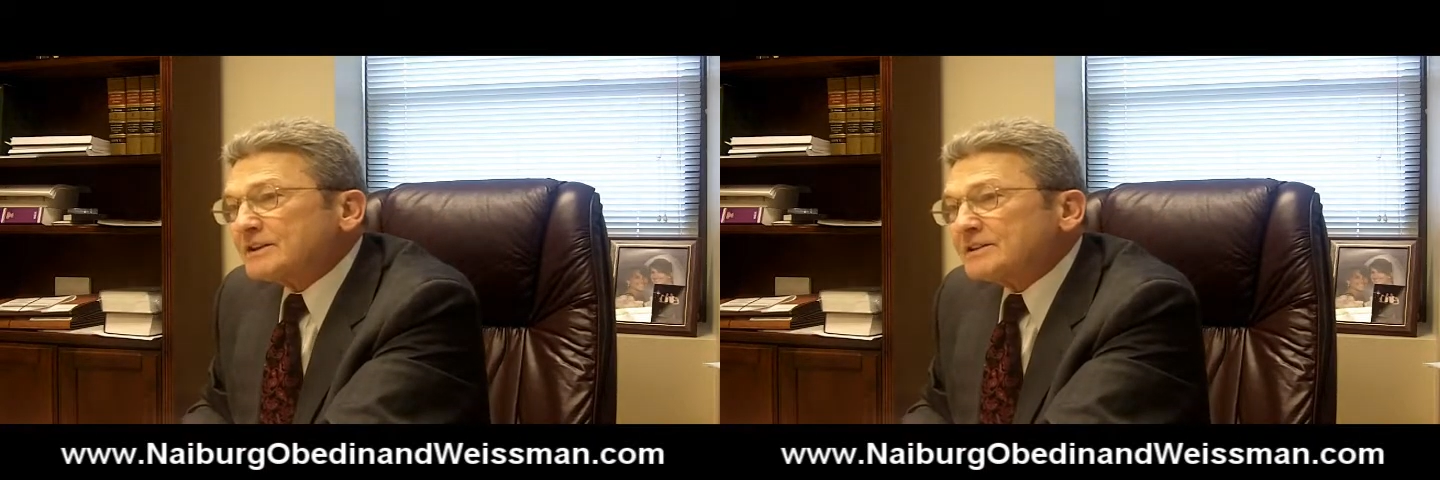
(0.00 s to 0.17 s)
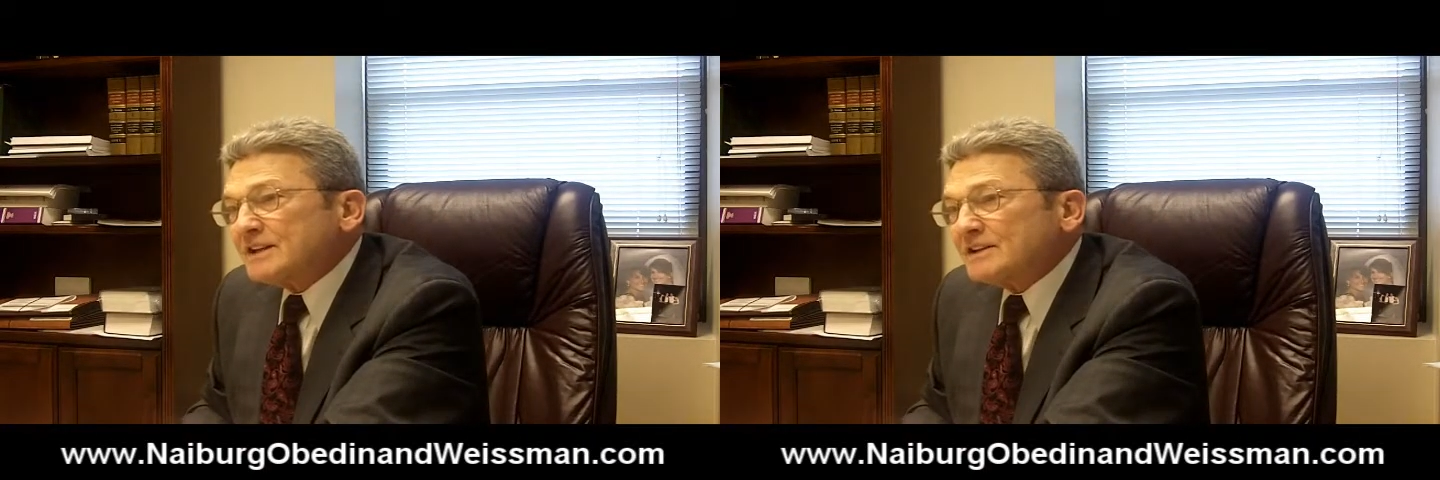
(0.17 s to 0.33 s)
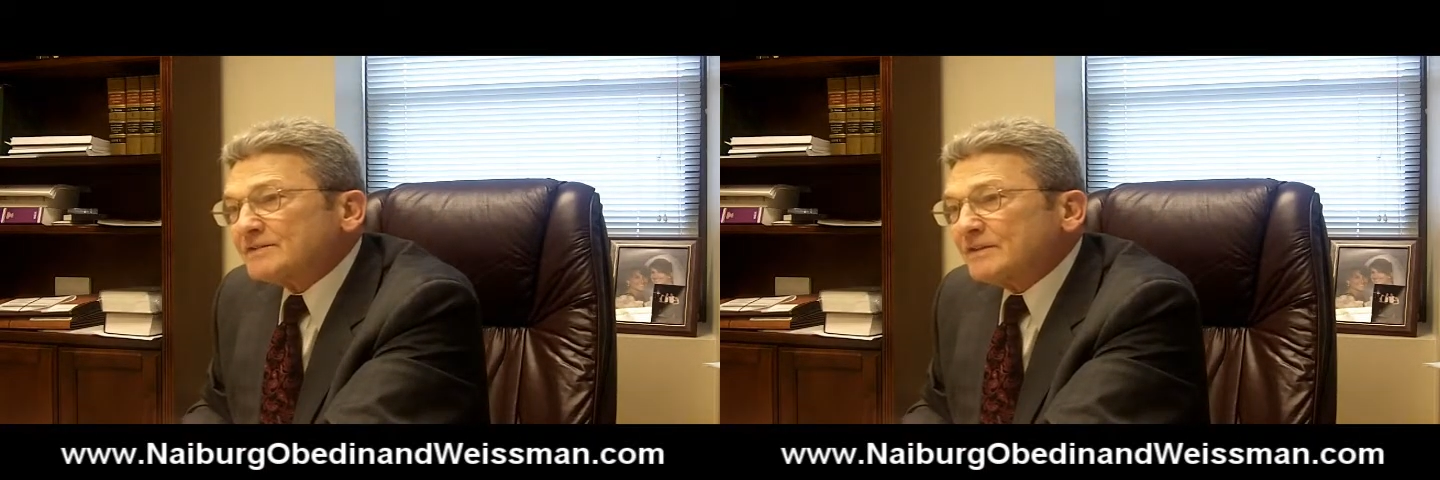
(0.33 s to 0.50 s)

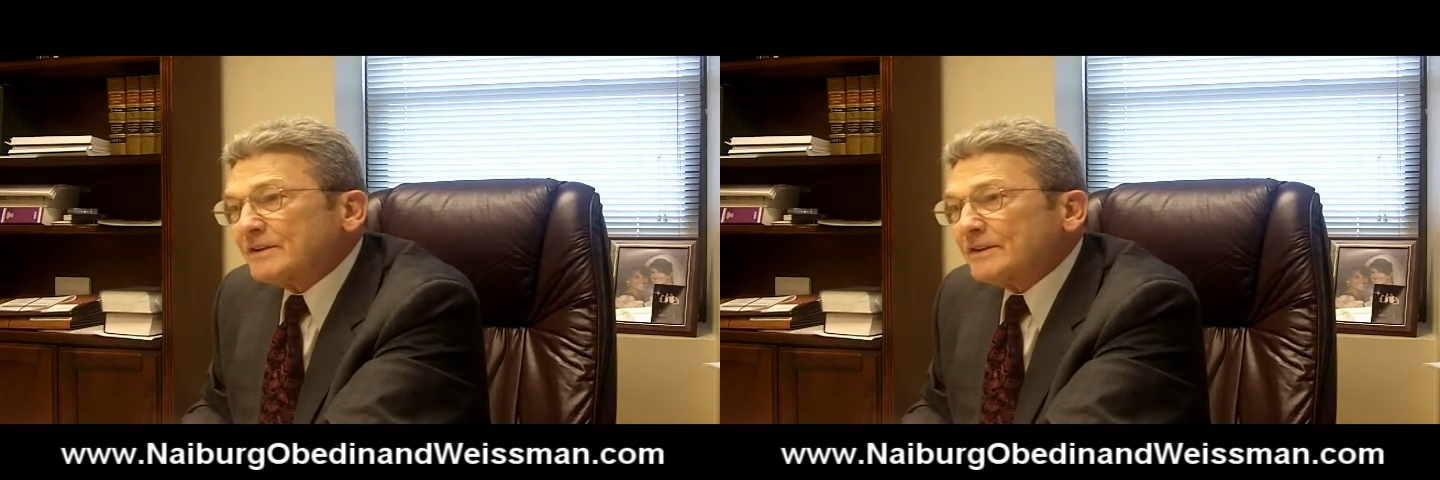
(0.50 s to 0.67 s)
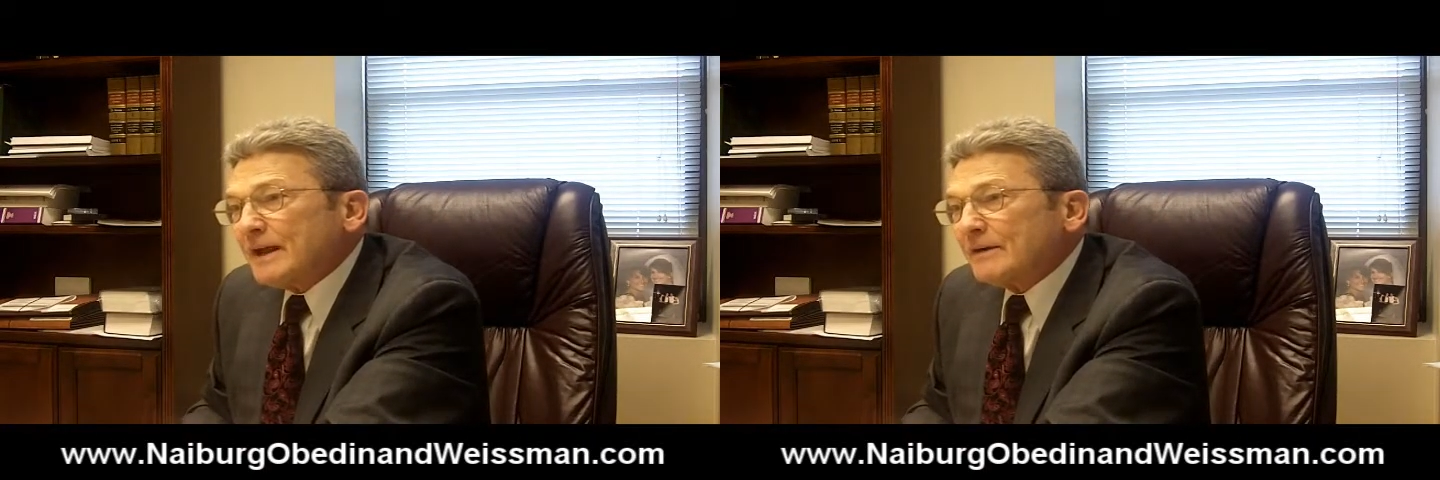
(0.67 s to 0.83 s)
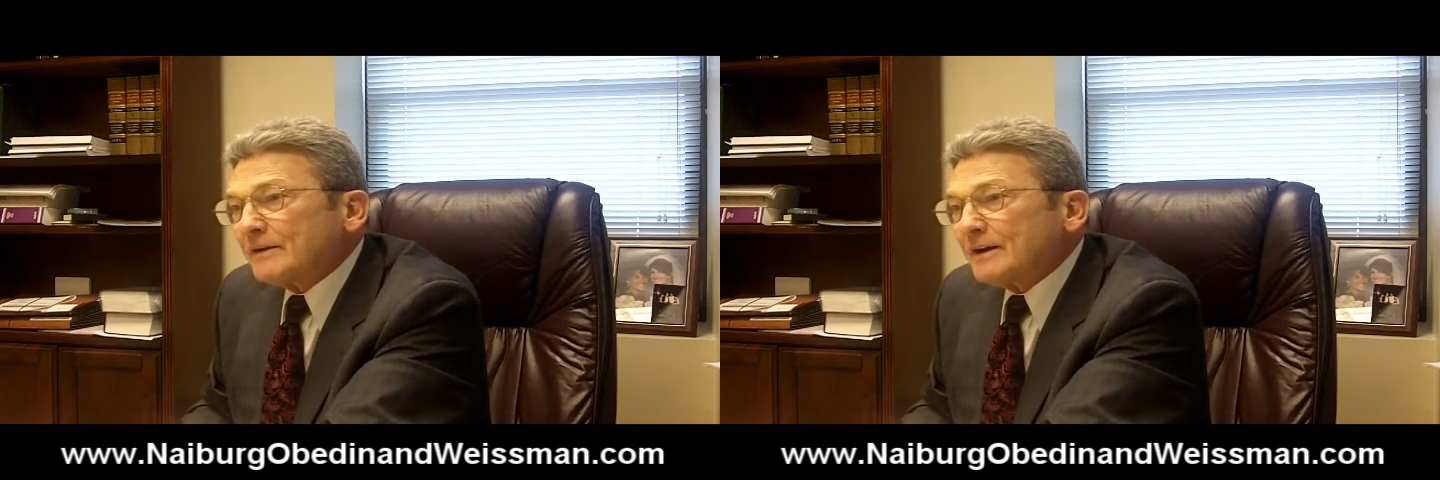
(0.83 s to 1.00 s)
successful
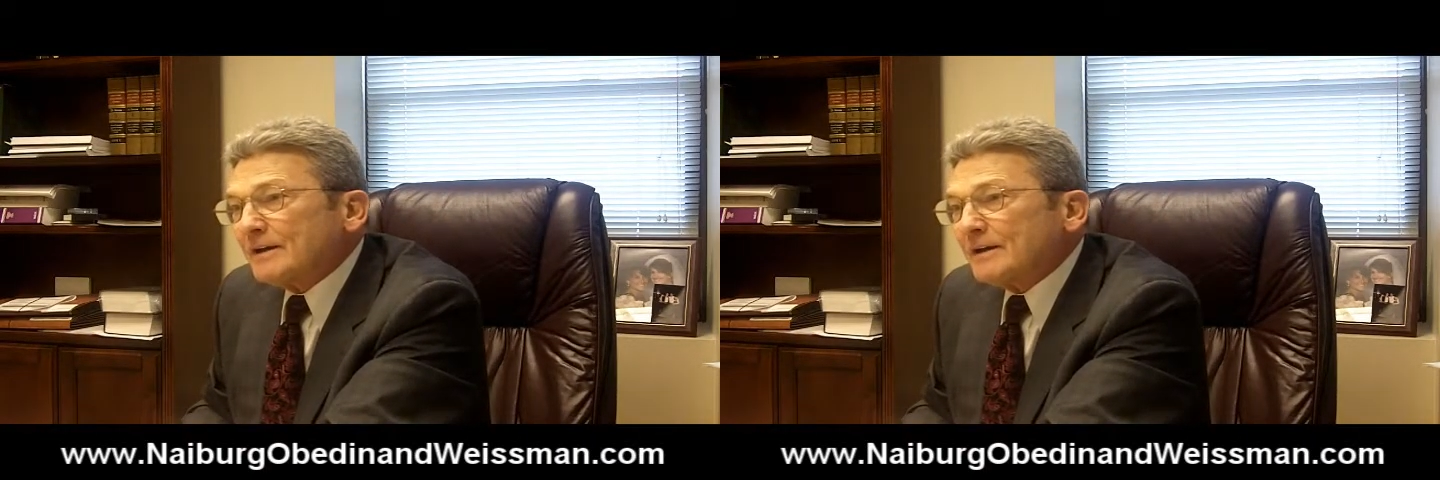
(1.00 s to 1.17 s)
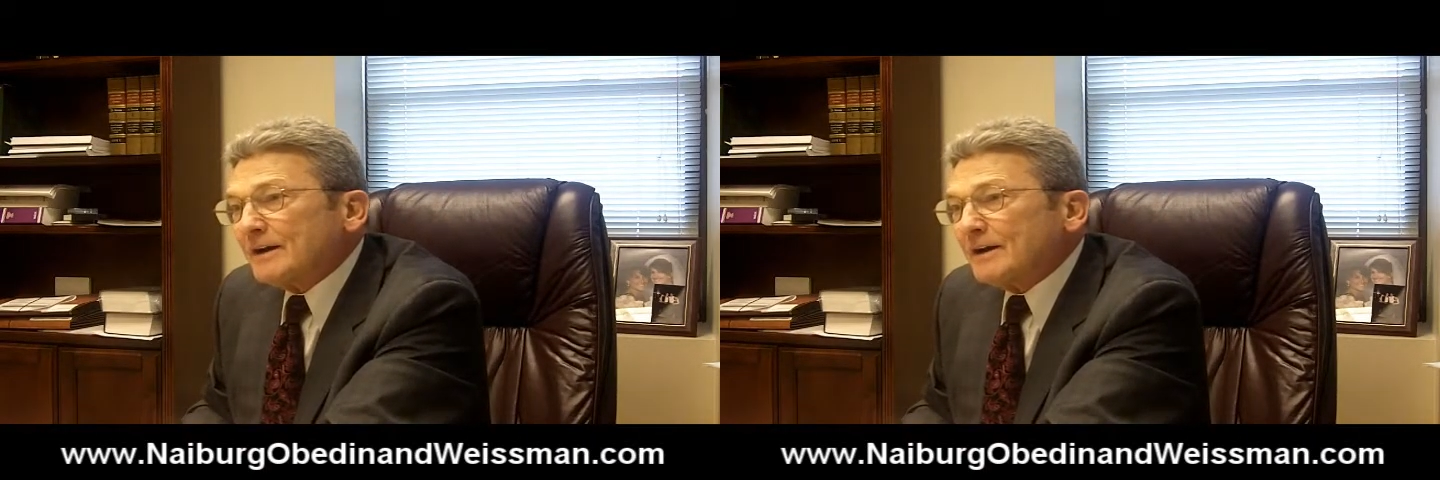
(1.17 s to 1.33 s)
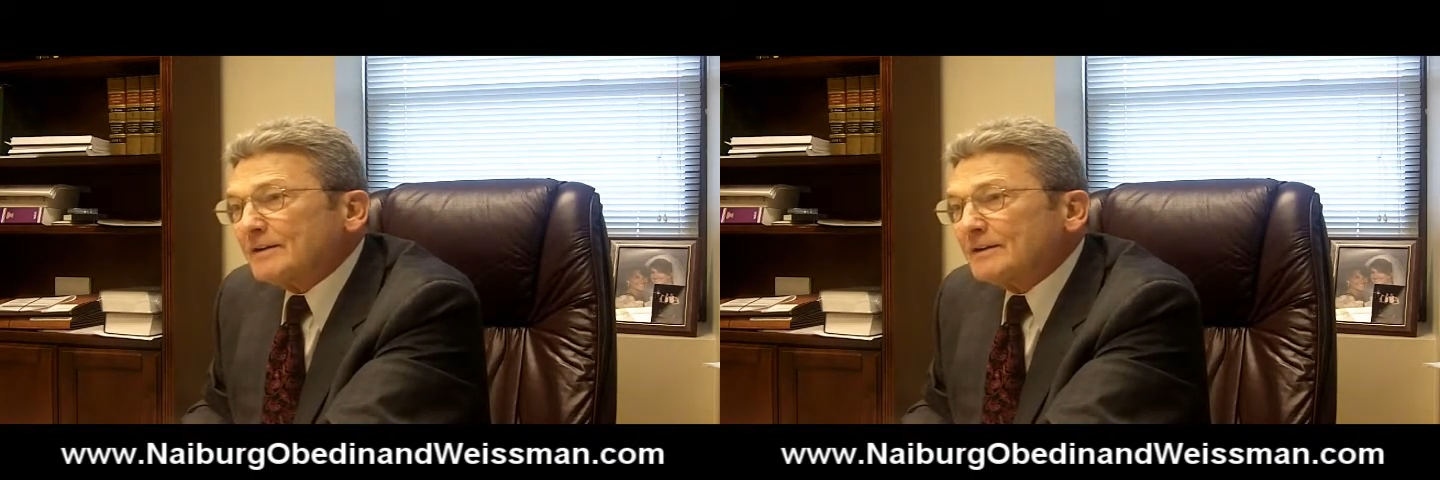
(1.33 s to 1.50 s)
in that
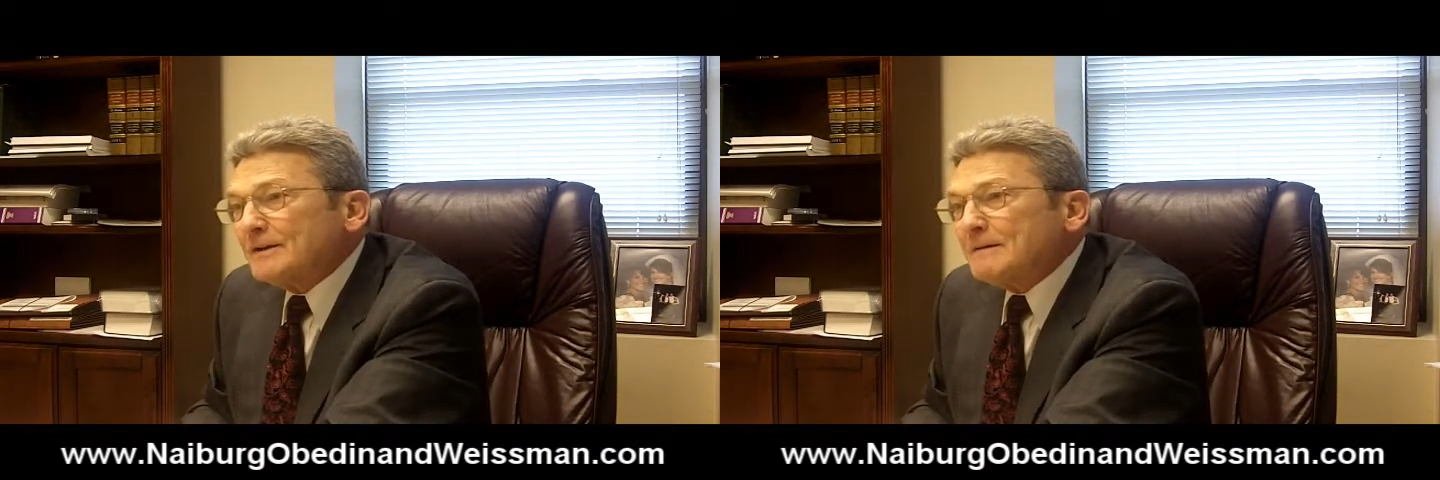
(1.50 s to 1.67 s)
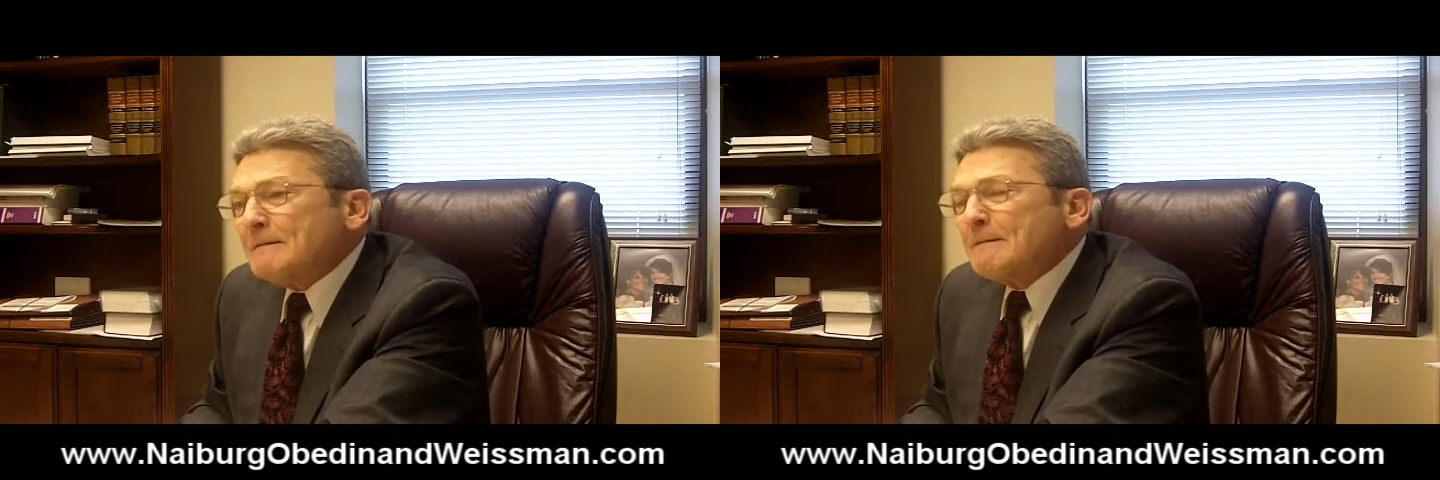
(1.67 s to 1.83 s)
regard,